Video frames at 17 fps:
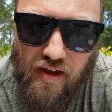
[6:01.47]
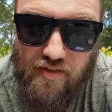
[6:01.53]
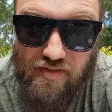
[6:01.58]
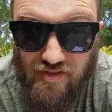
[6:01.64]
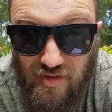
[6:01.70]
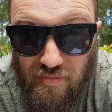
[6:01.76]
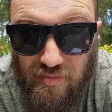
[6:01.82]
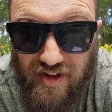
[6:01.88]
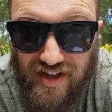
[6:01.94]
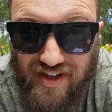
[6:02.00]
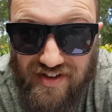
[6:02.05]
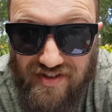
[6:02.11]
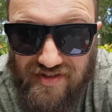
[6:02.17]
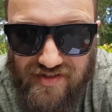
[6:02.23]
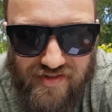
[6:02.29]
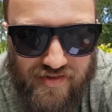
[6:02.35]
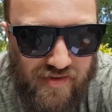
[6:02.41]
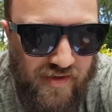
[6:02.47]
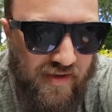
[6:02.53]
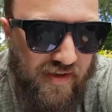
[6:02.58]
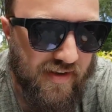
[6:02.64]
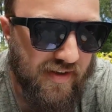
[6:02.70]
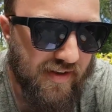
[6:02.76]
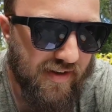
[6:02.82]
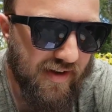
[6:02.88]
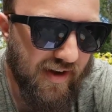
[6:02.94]
some yeast.
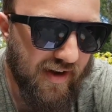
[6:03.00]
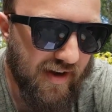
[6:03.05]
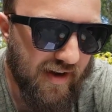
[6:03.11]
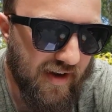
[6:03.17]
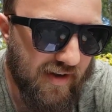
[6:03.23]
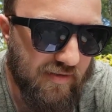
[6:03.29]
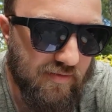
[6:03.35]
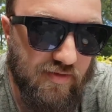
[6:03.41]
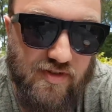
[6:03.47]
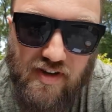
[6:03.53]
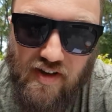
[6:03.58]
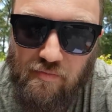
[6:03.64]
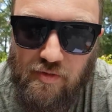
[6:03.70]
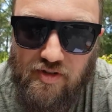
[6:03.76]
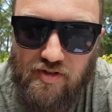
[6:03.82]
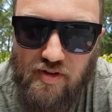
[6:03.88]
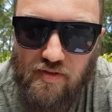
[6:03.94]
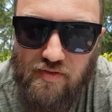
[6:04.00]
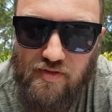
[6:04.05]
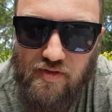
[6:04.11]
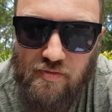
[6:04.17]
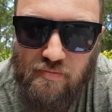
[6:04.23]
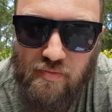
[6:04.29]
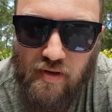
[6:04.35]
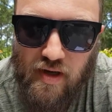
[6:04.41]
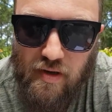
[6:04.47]
Saved myself
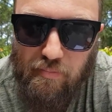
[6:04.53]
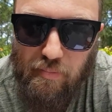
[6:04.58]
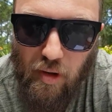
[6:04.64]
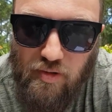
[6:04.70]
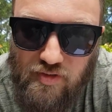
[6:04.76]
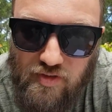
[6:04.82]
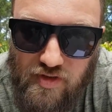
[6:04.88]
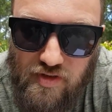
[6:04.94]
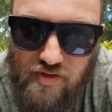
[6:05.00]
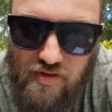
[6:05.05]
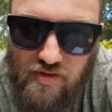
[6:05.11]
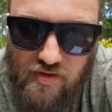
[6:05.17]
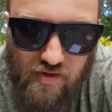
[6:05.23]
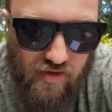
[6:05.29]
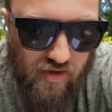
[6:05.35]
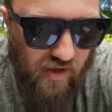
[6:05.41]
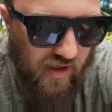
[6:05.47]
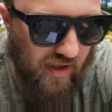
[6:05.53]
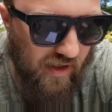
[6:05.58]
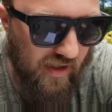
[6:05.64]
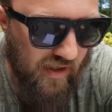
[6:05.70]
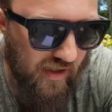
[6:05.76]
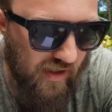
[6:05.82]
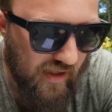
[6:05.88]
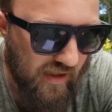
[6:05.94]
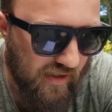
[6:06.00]
some postage.
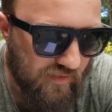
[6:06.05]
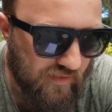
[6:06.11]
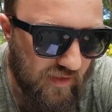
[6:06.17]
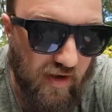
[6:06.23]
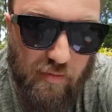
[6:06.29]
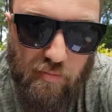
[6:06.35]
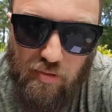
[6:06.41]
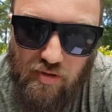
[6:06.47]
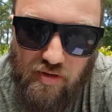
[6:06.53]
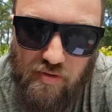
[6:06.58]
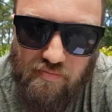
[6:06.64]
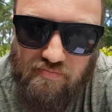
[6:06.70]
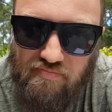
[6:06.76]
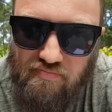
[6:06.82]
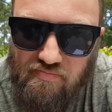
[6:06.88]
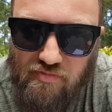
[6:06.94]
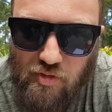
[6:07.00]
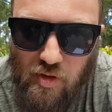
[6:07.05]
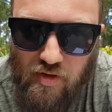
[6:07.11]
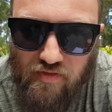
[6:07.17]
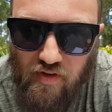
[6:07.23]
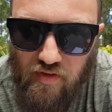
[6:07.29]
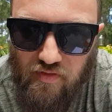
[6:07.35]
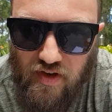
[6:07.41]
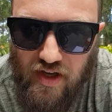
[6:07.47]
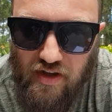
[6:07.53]
So yeah, bought a
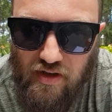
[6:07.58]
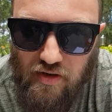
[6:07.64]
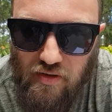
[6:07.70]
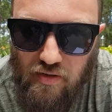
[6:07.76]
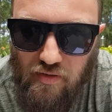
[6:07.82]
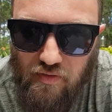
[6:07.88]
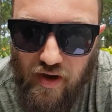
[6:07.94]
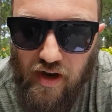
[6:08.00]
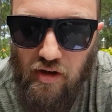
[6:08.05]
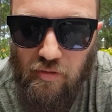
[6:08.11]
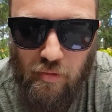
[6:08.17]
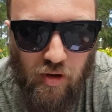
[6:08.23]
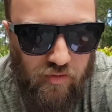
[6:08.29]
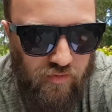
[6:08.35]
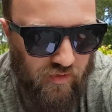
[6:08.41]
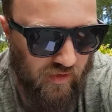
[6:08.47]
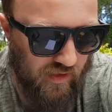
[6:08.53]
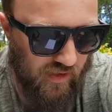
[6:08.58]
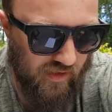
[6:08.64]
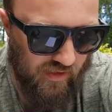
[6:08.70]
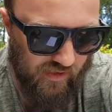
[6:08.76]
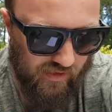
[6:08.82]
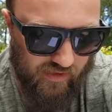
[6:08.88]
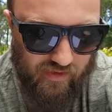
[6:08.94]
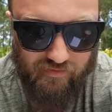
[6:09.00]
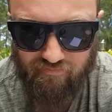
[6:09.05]
25 kilo of ale malt
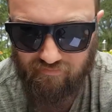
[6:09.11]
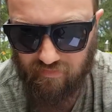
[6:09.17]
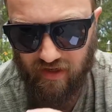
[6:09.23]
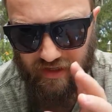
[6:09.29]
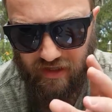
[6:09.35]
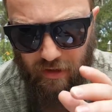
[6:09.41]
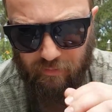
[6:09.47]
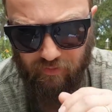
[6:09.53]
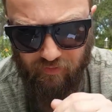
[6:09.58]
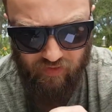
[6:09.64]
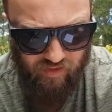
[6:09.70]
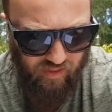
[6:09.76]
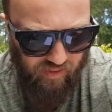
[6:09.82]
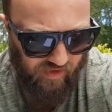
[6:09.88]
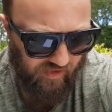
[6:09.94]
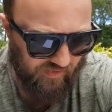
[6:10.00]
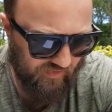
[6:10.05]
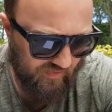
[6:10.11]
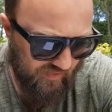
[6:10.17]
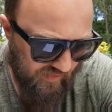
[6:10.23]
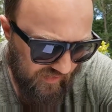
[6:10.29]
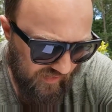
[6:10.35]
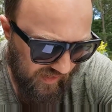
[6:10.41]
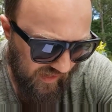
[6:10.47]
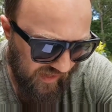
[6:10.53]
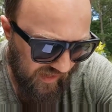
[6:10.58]
and a couple of other things.
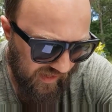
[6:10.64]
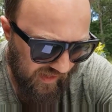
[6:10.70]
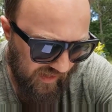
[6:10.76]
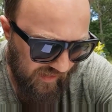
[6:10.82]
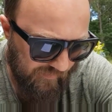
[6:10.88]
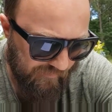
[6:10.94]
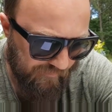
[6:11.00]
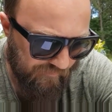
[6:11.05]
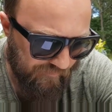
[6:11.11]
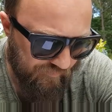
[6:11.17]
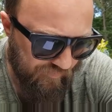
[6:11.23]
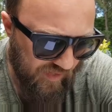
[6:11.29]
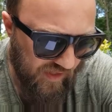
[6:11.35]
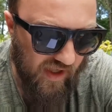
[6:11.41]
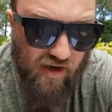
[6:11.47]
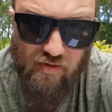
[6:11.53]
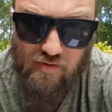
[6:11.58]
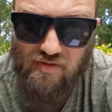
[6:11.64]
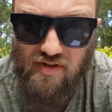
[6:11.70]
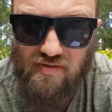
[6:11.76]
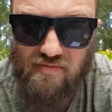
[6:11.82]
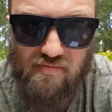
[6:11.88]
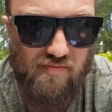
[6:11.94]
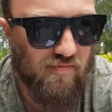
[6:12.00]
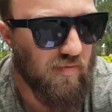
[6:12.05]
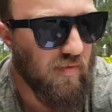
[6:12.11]
But yeah,
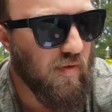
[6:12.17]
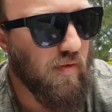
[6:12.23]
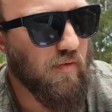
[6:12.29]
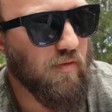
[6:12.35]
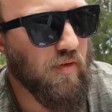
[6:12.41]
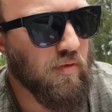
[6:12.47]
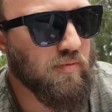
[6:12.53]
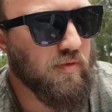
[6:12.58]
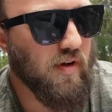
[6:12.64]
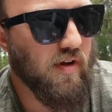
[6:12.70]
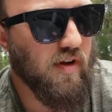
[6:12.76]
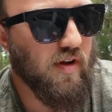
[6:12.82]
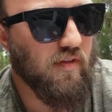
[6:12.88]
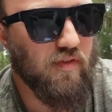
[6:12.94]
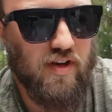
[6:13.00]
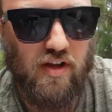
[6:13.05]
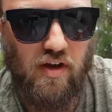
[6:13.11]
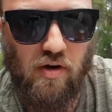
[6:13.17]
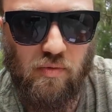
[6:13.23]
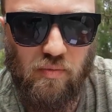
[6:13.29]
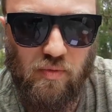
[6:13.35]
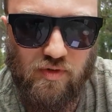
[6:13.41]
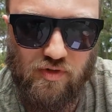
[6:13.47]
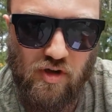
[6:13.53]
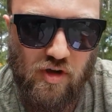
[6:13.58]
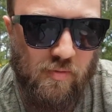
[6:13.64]
also filmed a video
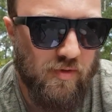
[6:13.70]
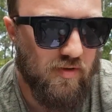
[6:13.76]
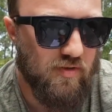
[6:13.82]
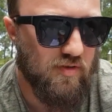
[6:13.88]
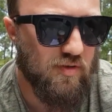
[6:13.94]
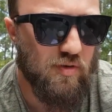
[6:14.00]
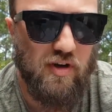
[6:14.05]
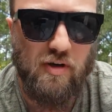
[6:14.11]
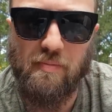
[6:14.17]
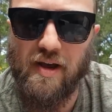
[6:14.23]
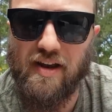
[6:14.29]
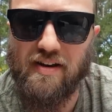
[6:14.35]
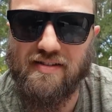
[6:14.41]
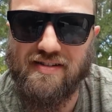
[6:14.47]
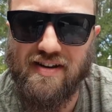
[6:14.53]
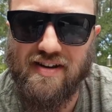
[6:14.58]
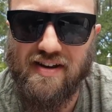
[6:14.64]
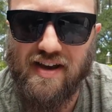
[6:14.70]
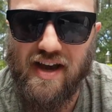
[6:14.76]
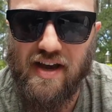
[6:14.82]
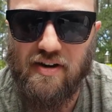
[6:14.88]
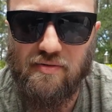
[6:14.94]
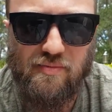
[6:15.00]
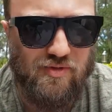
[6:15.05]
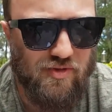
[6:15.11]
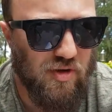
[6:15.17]
with Dermot talking about how
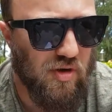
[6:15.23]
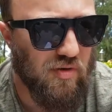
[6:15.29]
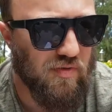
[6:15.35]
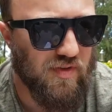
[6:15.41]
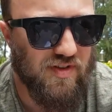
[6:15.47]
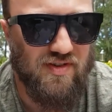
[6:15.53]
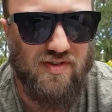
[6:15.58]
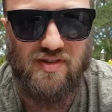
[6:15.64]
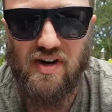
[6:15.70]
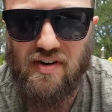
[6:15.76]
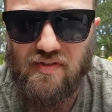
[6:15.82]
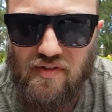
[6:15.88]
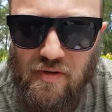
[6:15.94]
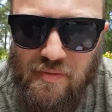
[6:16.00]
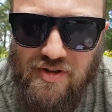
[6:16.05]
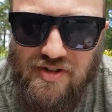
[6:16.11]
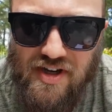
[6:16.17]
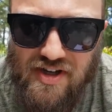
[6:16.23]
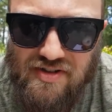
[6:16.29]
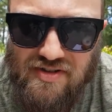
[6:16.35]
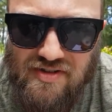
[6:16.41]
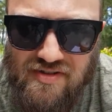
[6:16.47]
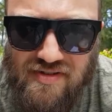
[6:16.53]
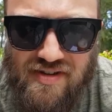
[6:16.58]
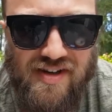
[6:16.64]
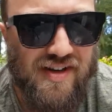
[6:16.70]
to resolve a stuck
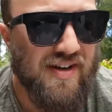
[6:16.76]
fermentation.